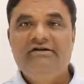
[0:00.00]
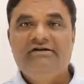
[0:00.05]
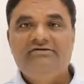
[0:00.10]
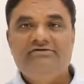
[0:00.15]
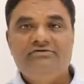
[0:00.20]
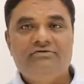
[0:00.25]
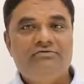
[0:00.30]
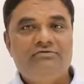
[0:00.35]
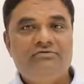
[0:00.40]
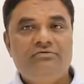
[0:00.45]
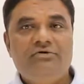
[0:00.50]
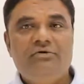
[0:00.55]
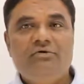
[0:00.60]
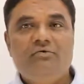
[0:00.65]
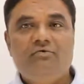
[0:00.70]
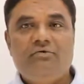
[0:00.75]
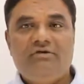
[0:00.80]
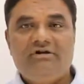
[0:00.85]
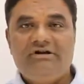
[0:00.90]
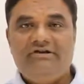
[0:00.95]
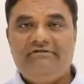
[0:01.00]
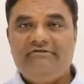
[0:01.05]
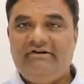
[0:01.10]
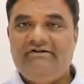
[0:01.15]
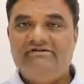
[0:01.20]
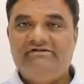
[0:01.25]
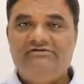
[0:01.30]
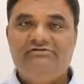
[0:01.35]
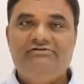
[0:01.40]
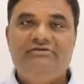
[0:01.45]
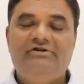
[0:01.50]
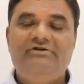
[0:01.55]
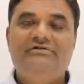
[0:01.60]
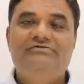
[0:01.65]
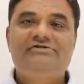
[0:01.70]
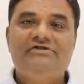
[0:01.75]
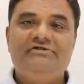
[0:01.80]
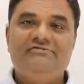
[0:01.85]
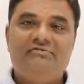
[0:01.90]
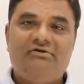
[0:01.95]
So what devices you are
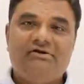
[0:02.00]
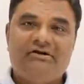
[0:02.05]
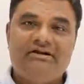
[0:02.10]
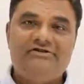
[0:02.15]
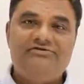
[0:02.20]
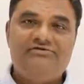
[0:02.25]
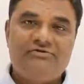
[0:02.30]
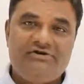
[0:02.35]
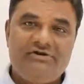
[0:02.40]
using, what I should